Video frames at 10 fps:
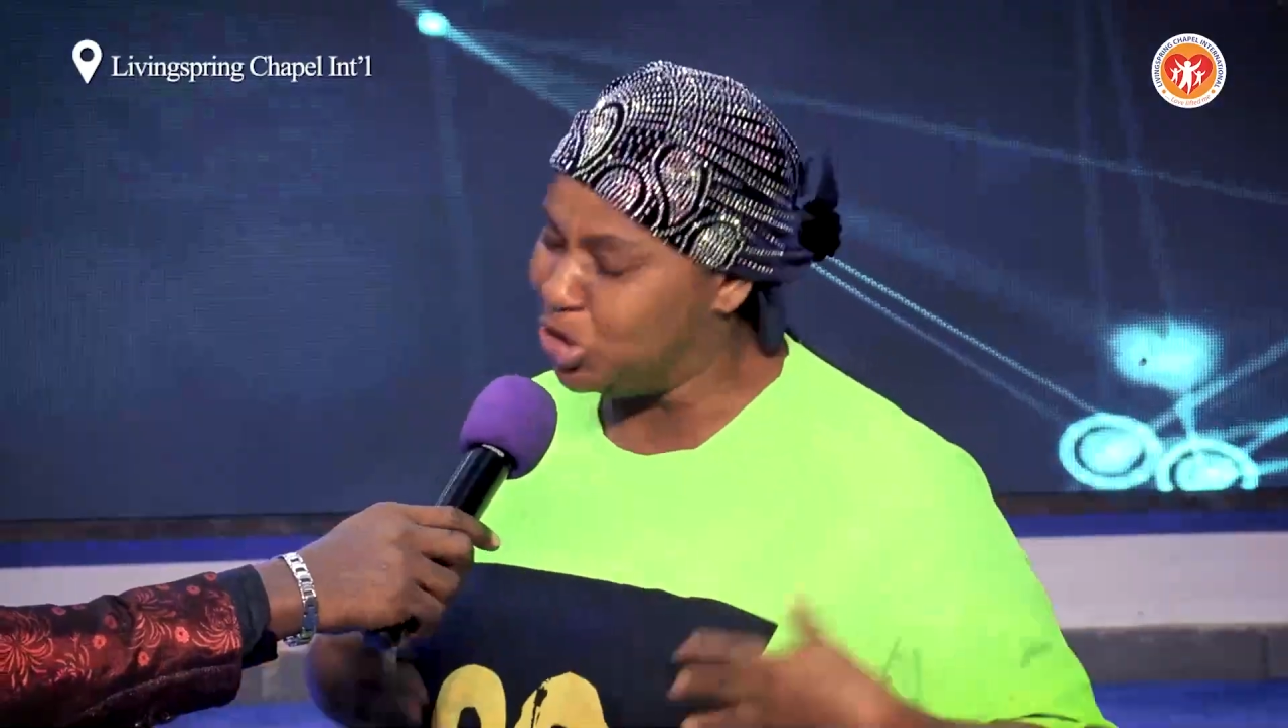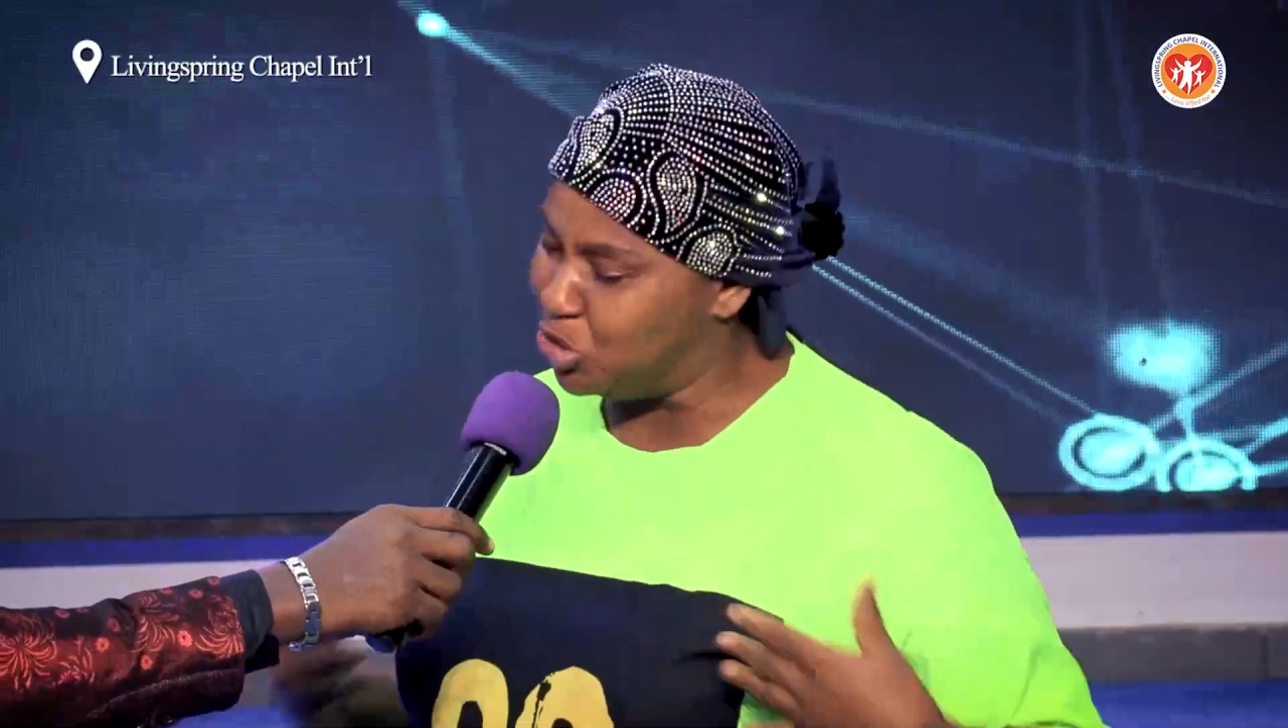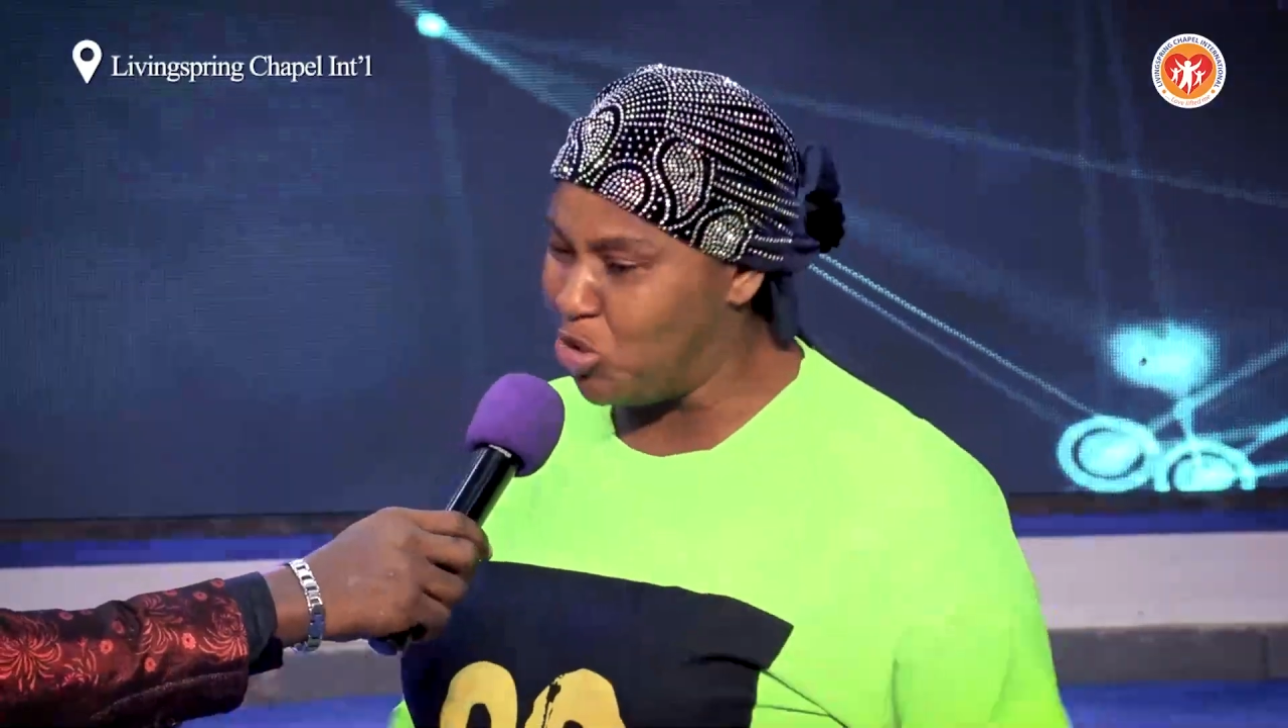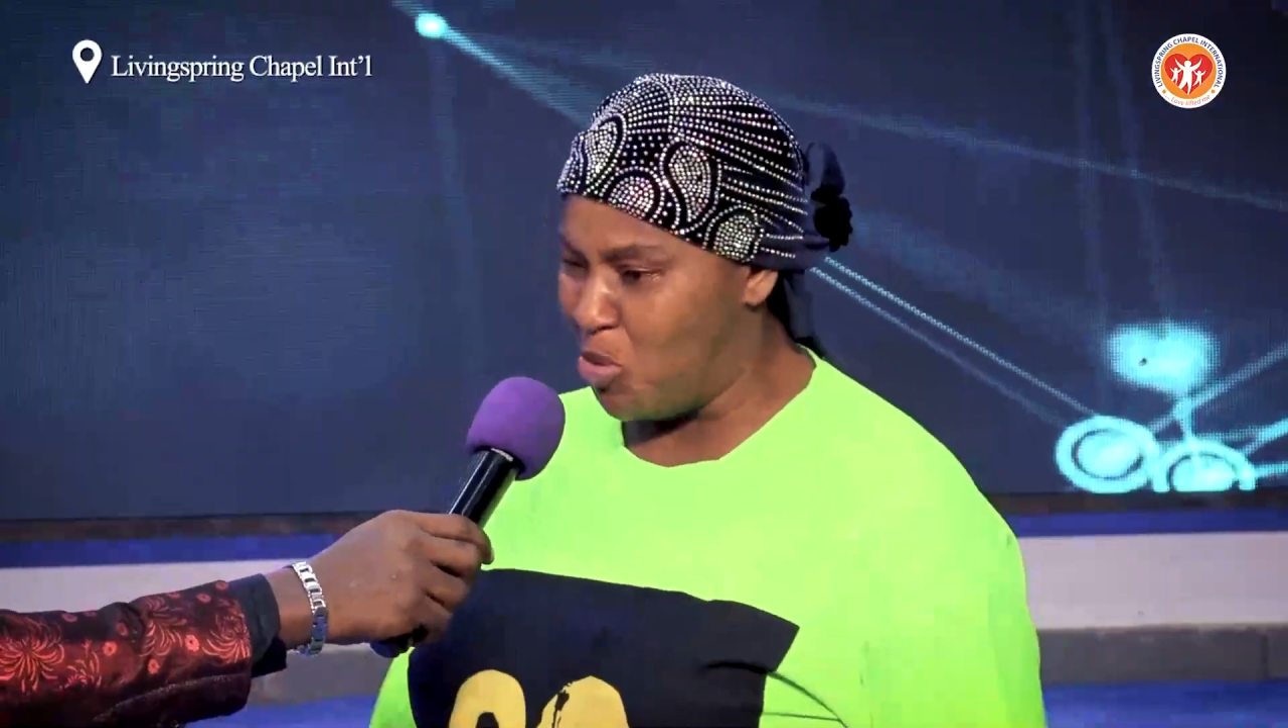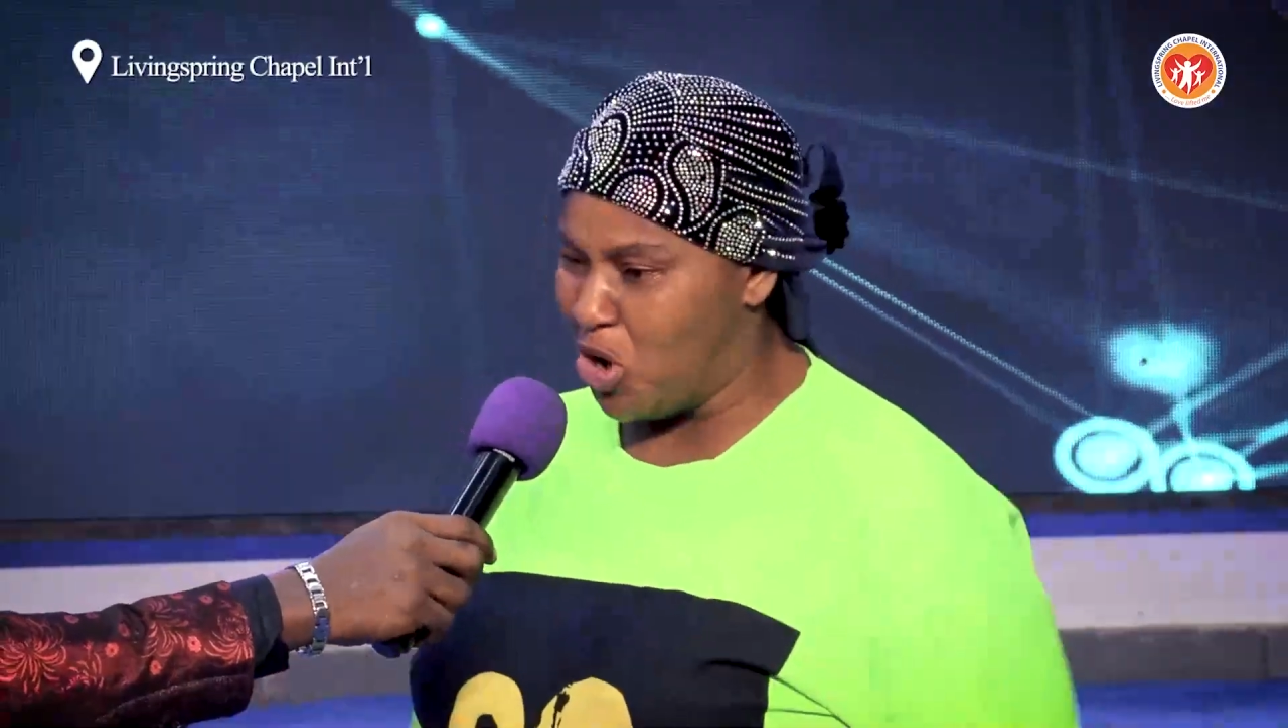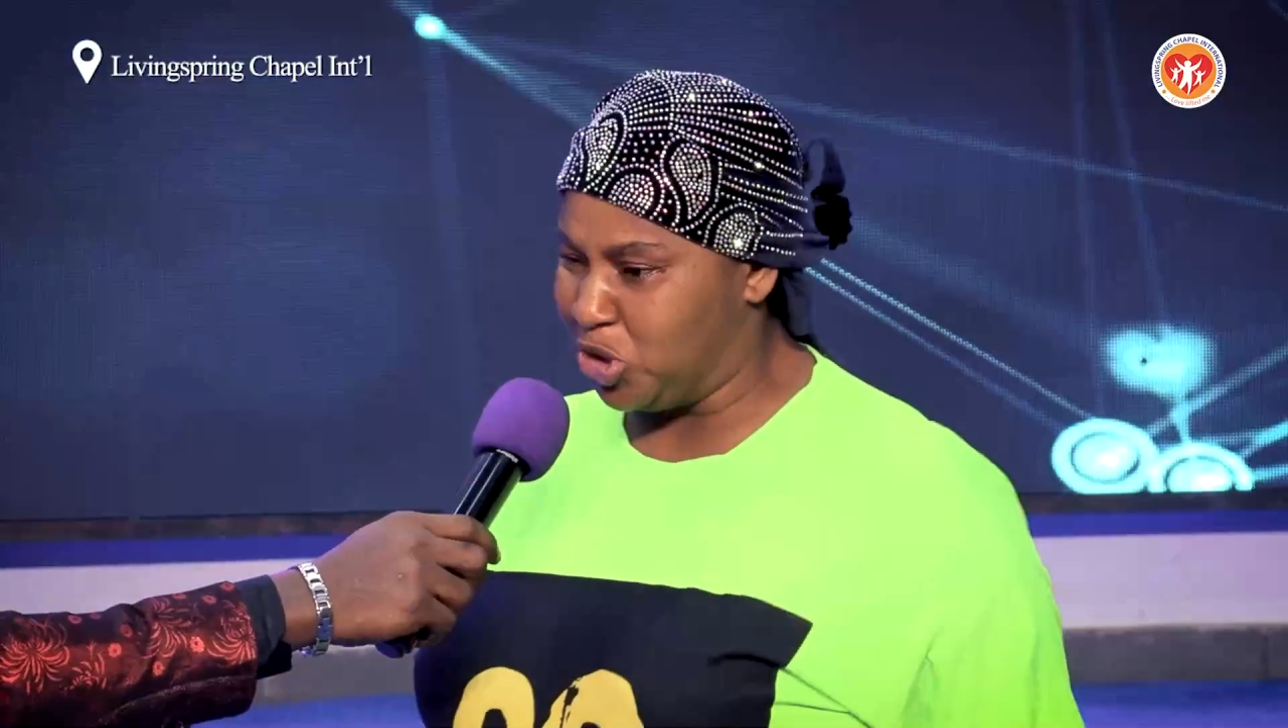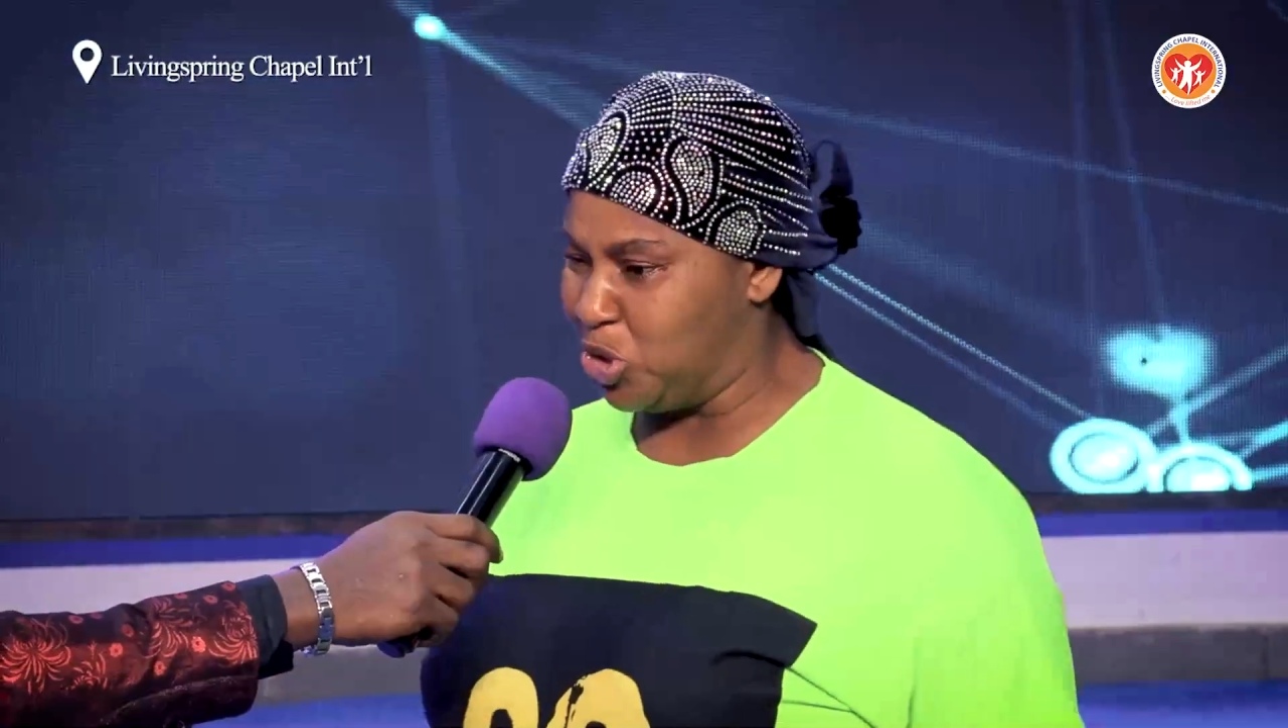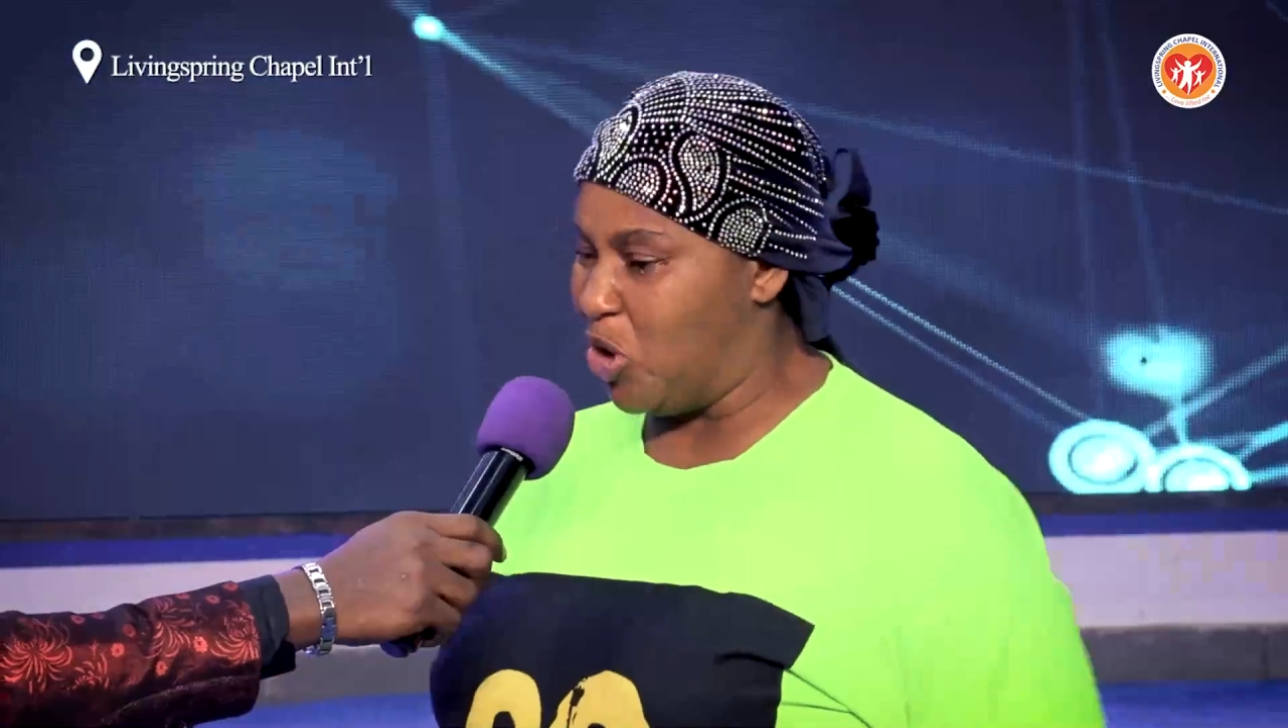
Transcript: is too much.